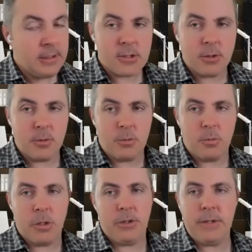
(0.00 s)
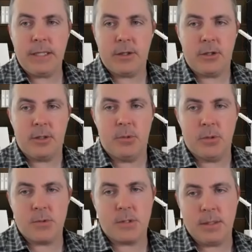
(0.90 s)
So what do you think are the
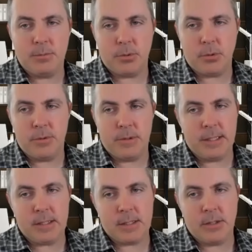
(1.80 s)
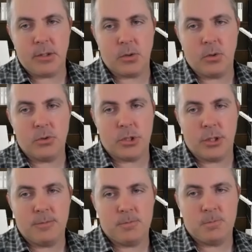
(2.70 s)
most important things in your culture?